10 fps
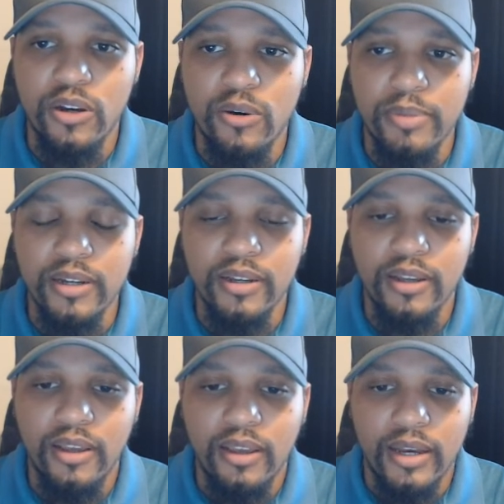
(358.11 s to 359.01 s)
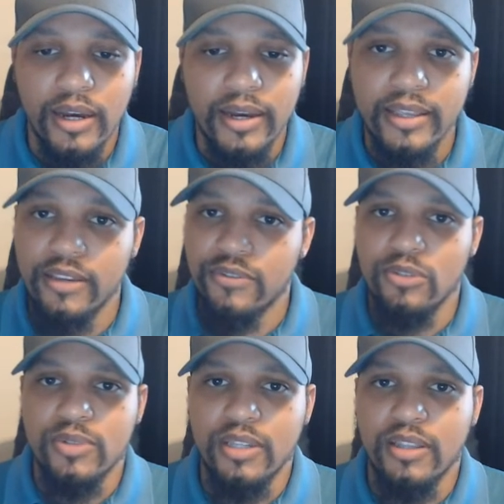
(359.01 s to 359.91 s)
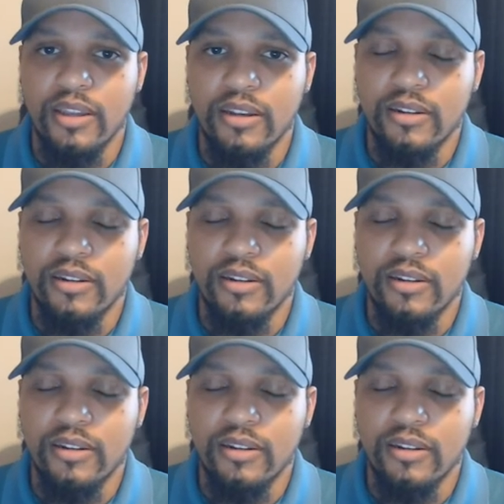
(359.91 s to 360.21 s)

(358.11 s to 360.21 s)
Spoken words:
but even you see that in